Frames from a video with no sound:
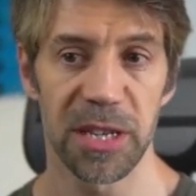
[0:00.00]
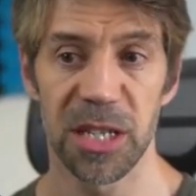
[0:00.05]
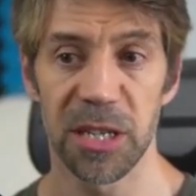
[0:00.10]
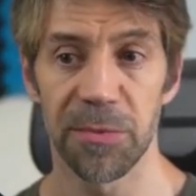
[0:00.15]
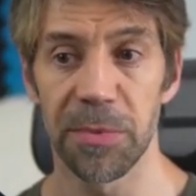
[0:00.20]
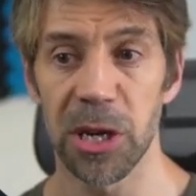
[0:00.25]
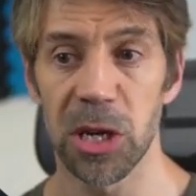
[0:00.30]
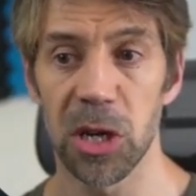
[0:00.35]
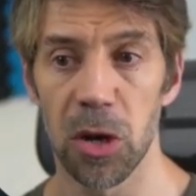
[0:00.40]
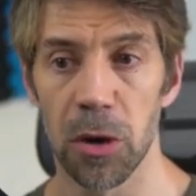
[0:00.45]
to
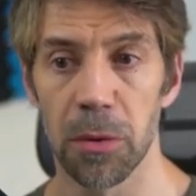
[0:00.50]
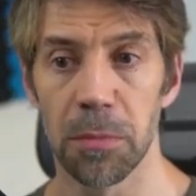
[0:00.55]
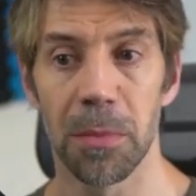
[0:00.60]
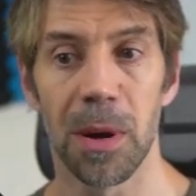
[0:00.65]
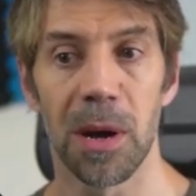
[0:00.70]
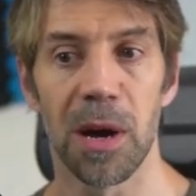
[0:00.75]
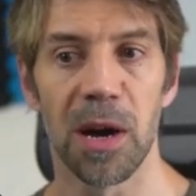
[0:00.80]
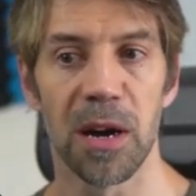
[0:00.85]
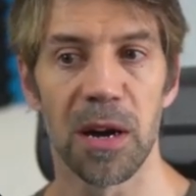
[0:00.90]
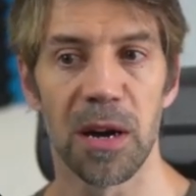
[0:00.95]
become
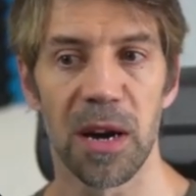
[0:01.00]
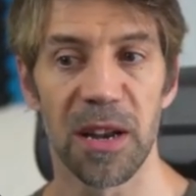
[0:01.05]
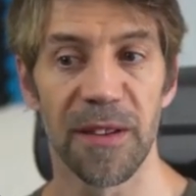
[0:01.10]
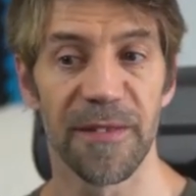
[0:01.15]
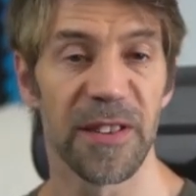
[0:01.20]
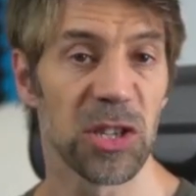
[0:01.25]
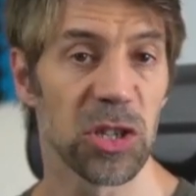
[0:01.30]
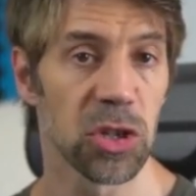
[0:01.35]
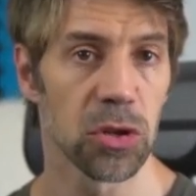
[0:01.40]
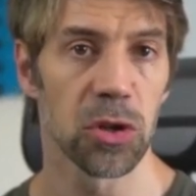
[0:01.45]
an
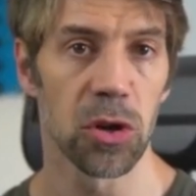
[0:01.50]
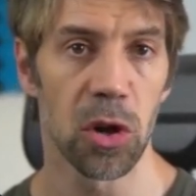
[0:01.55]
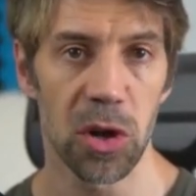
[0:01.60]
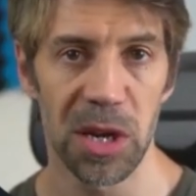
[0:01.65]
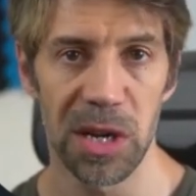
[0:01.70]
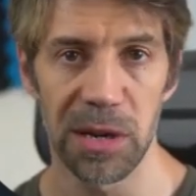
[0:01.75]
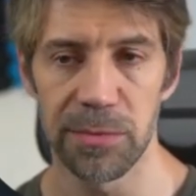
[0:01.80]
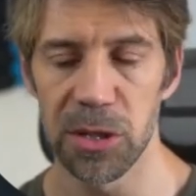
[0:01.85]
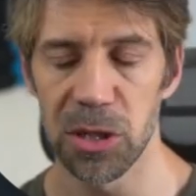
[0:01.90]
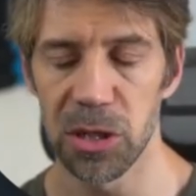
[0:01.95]
official Docker
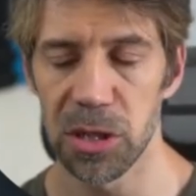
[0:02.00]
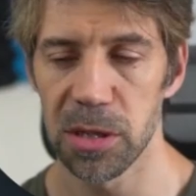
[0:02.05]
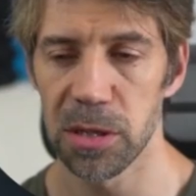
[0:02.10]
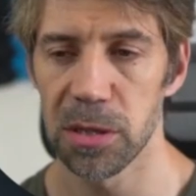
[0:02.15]
image.